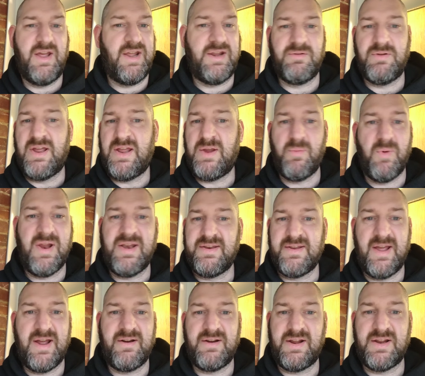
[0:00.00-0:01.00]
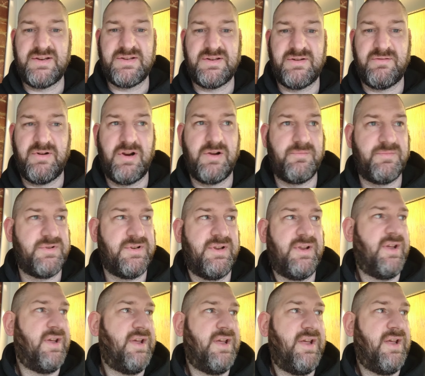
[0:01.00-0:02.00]
He went down against the ropes.
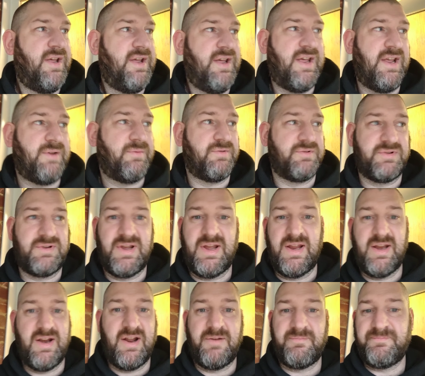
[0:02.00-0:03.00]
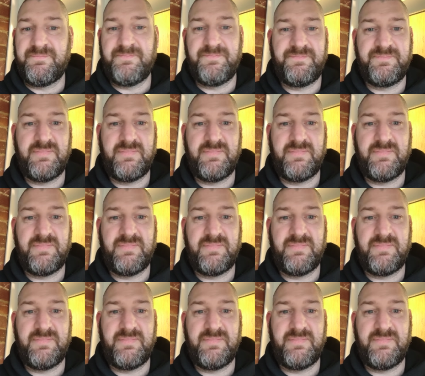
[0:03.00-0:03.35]
He wasn't getting up.